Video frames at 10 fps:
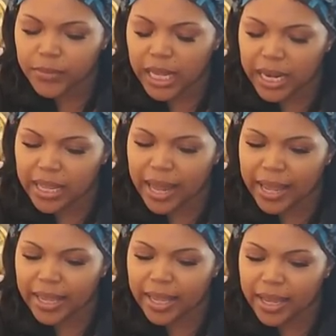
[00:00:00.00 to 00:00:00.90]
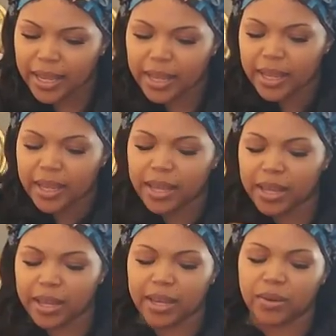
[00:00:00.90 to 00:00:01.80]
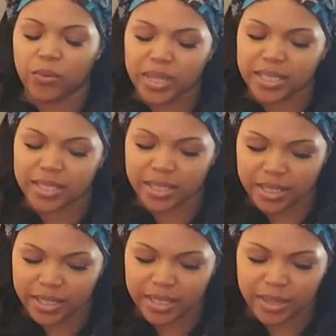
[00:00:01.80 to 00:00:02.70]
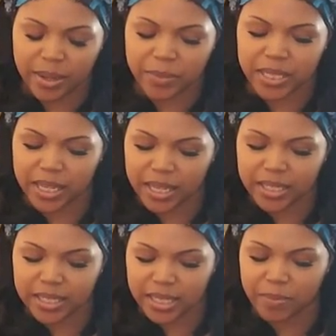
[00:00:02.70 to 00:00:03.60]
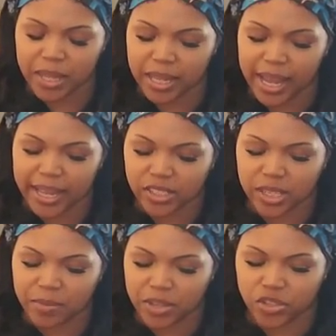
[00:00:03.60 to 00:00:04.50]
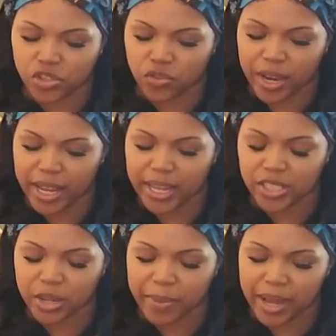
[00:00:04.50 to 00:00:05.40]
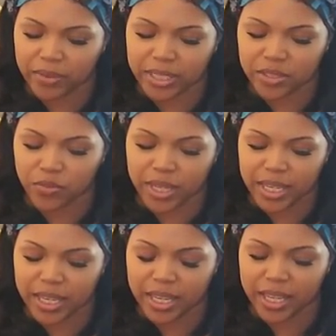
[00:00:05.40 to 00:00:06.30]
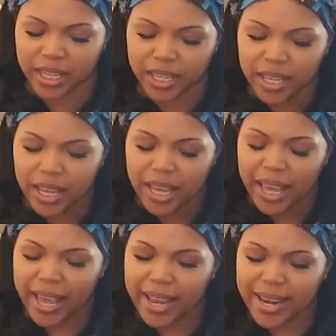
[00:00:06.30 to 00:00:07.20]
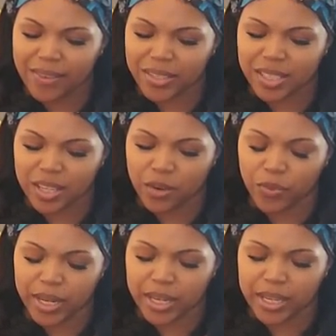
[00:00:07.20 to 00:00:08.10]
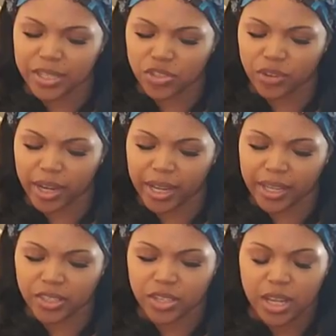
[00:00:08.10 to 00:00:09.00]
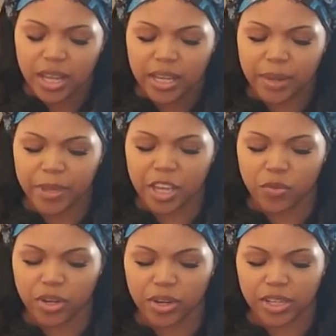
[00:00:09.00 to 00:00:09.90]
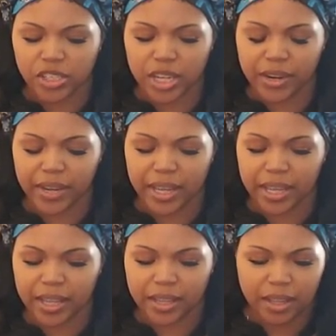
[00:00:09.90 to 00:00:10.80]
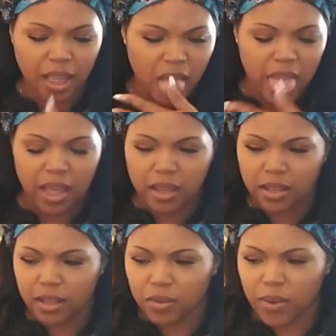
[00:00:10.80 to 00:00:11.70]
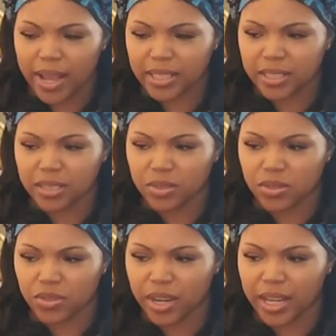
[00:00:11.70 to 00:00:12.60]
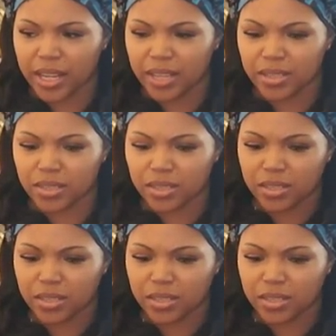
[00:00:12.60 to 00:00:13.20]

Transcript: And they like, yeah, what's up? I'm telling you, it's something like something strange about this reading. I ain't never seen your reading this strange. Let me get one on the chariot. Why is it so strange?